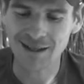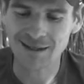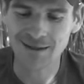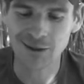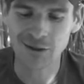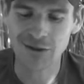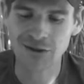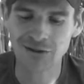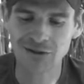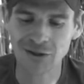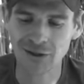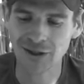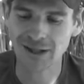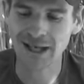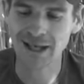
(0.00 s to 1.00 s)
So you just
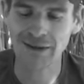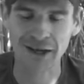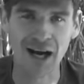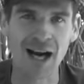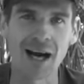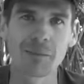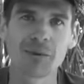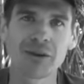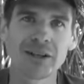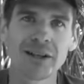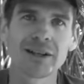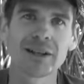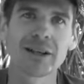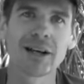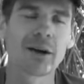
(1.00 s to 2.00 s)
got to get the carbs
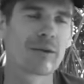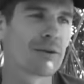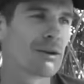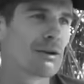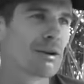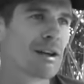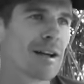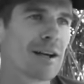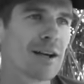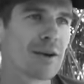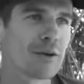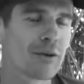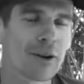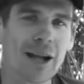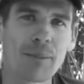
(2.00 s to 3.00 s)
in. If you
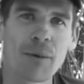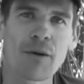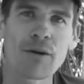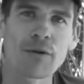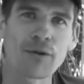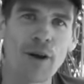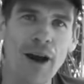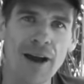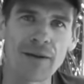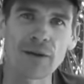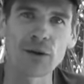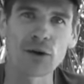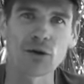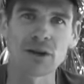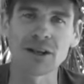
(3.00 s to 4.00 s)
fill up on the fat and
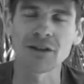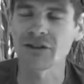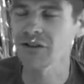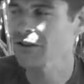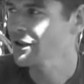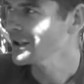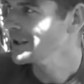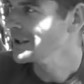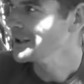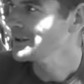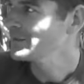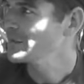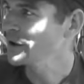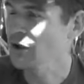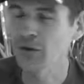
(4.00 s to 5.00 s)
the grease,
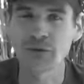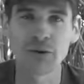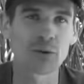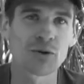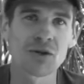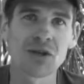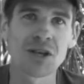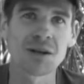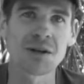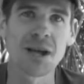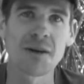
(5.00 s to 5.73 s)
you're going to feel shit.